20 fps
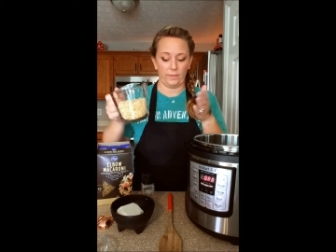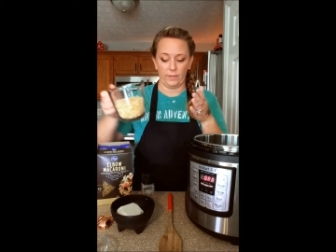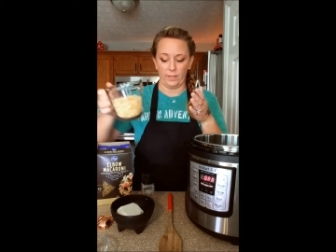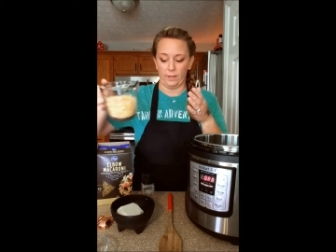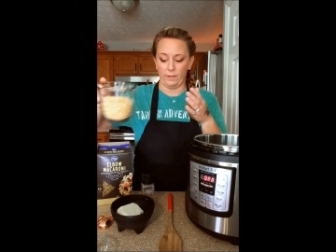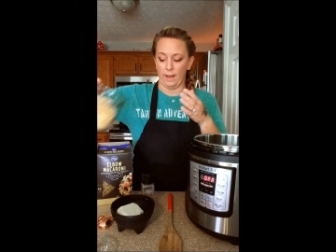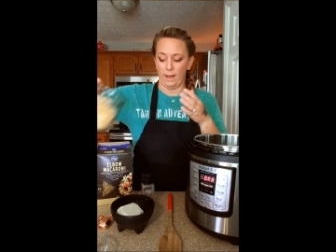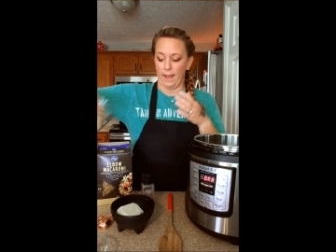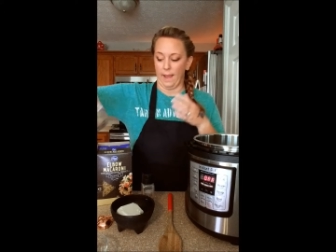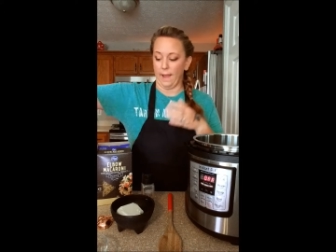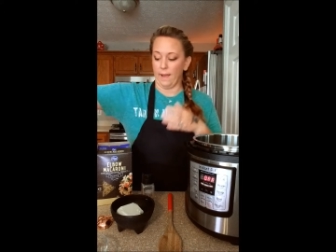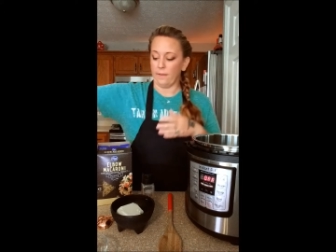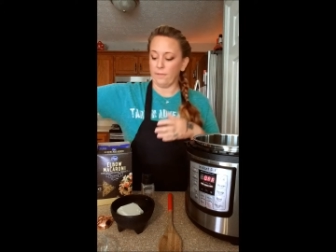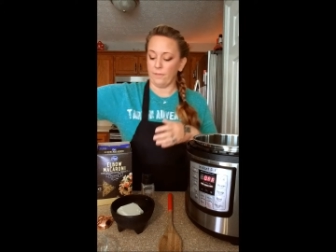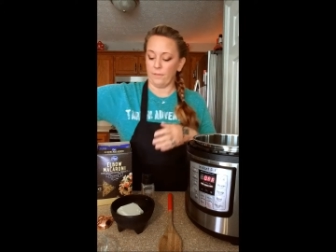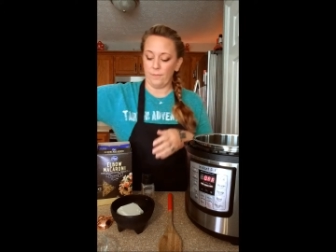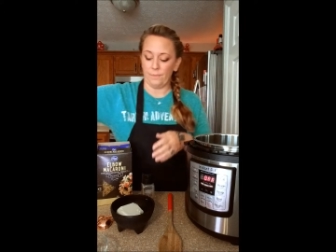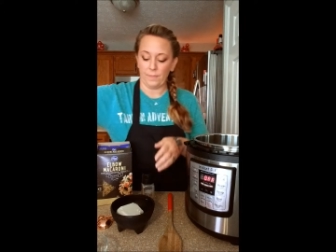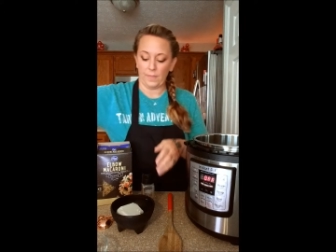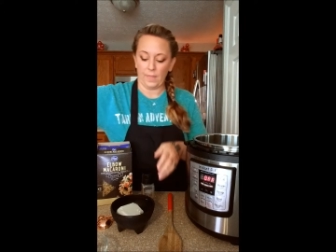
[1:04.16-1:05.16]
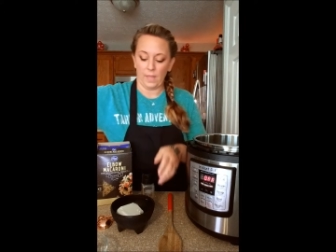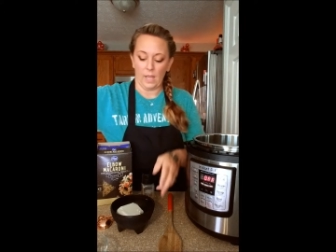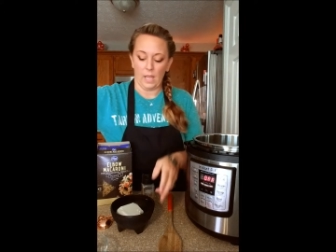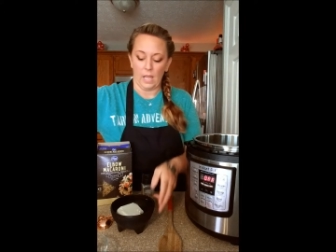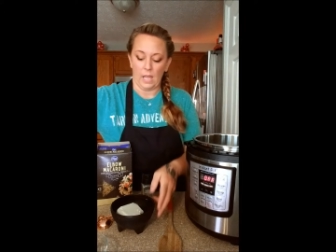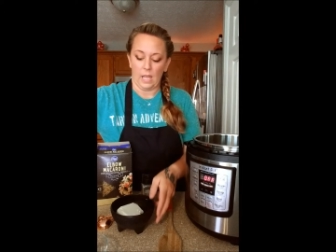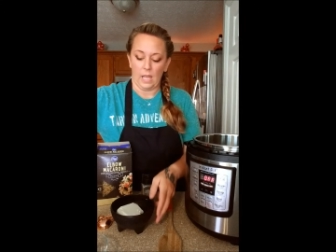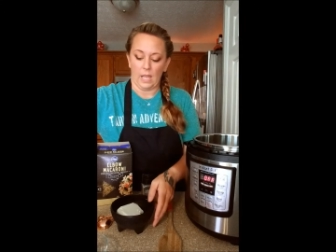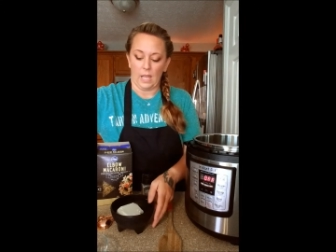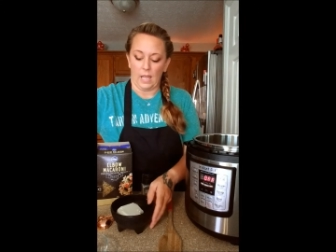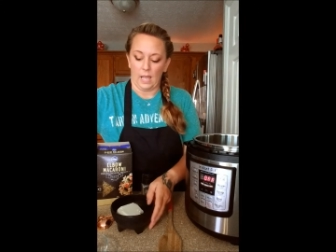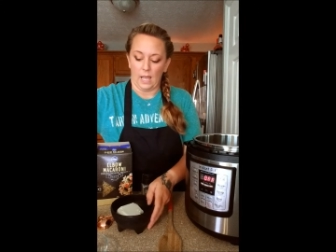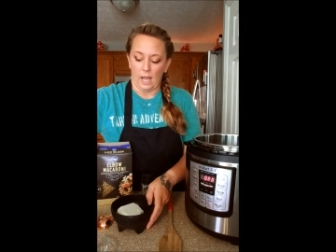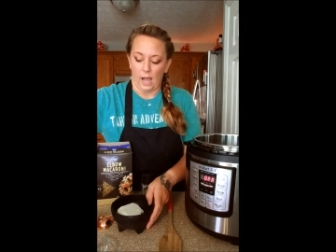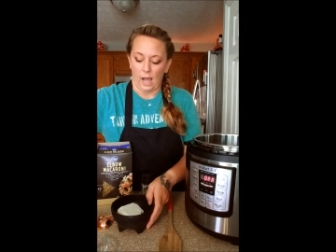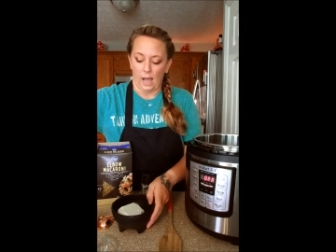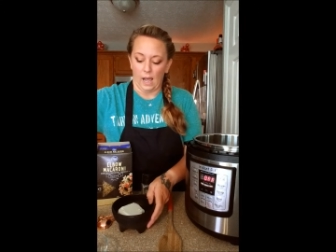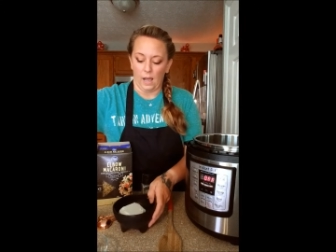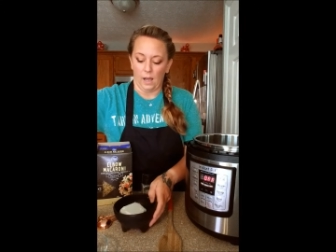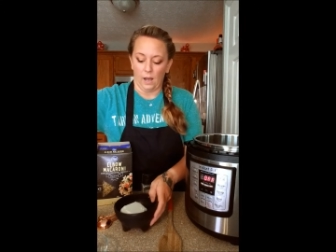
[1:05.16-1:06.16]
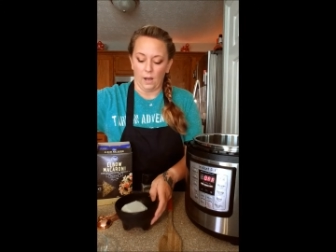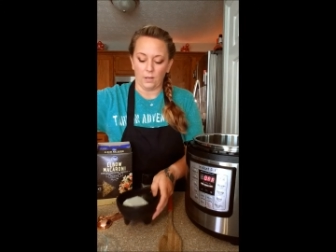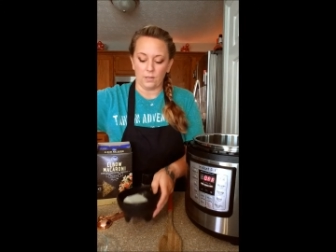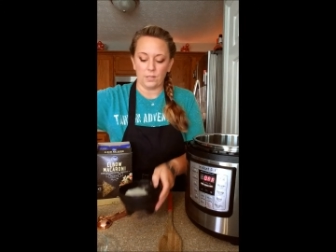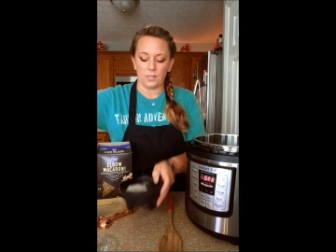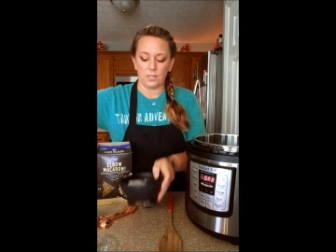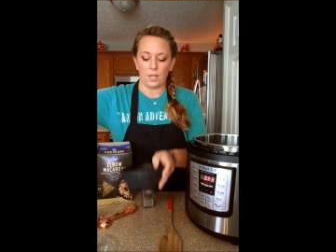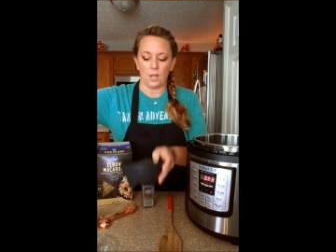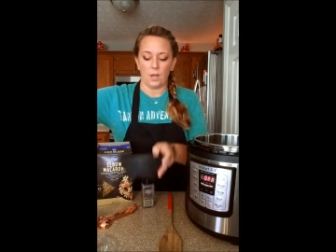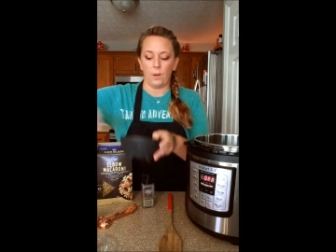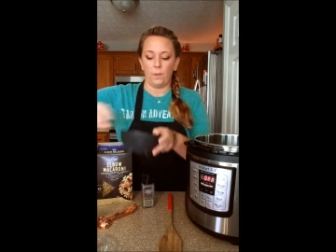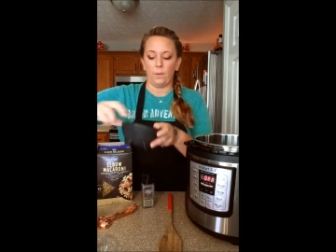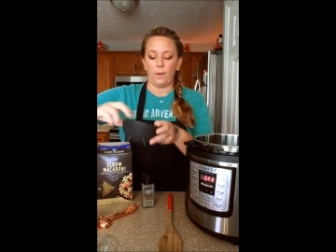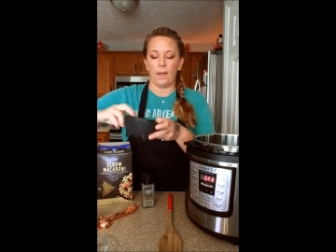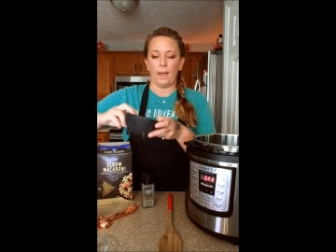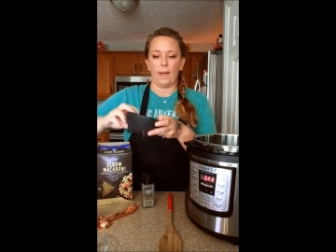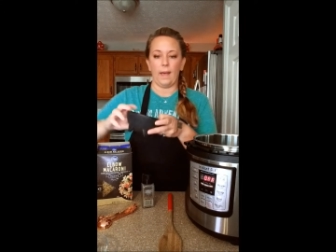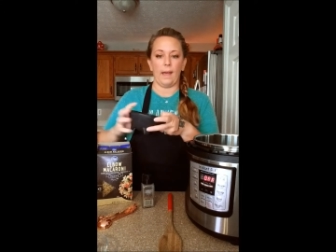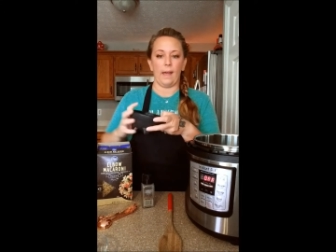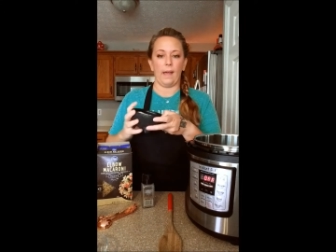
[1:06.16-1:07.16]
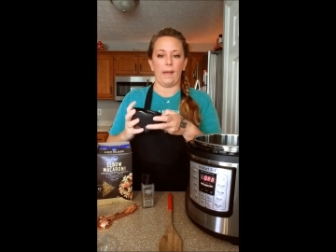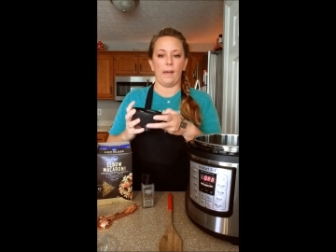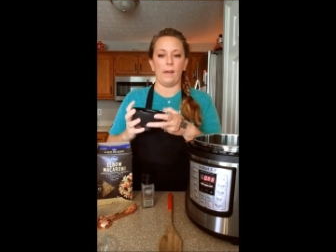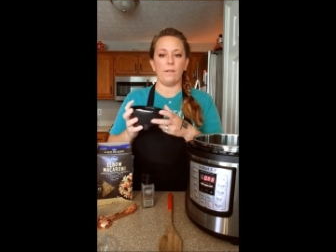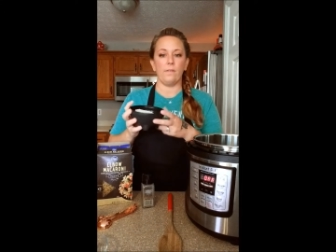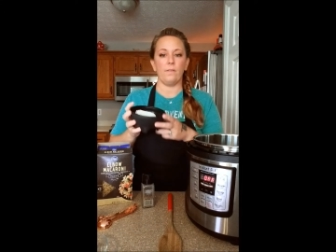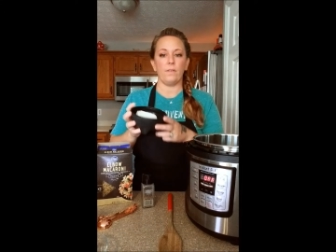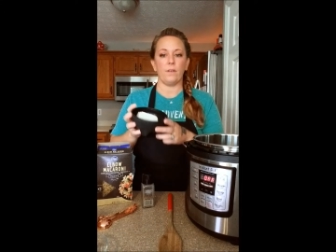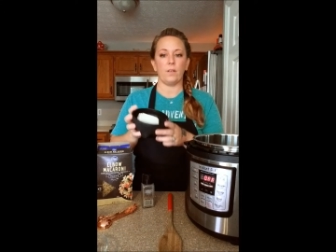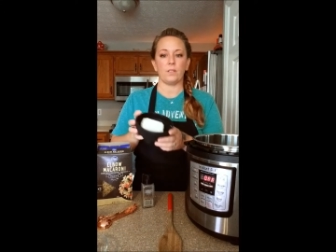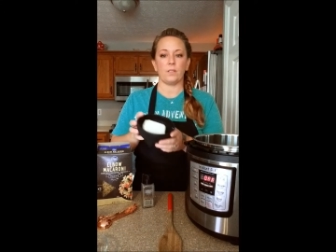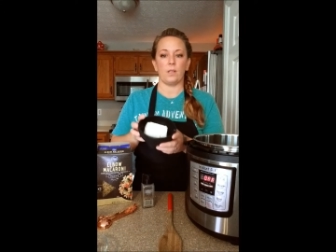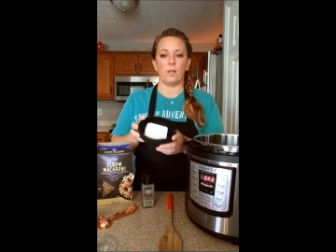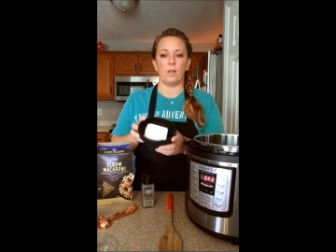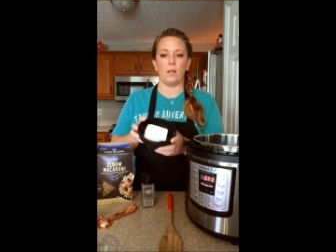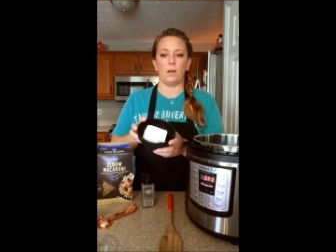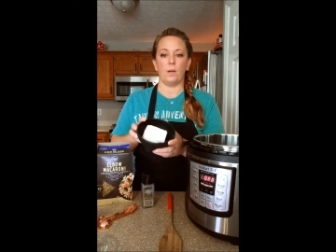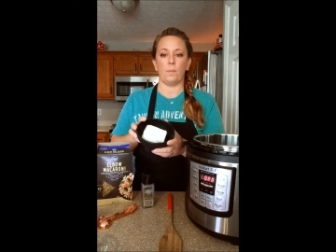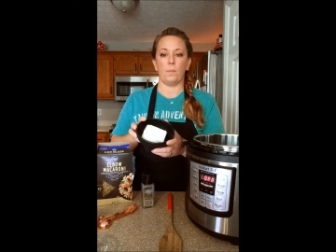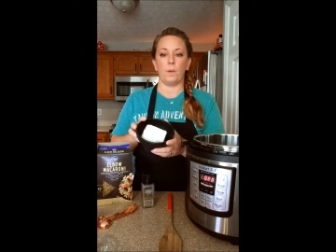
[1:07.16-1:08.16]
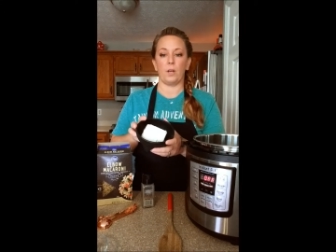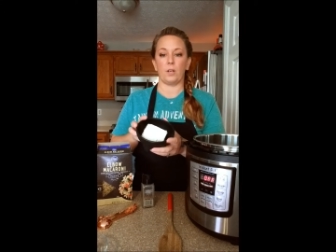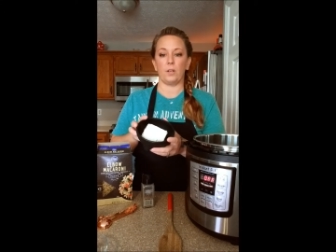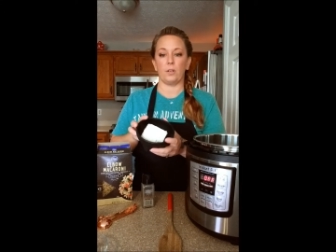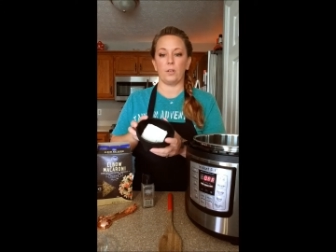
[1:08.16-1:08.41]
you have. I also have some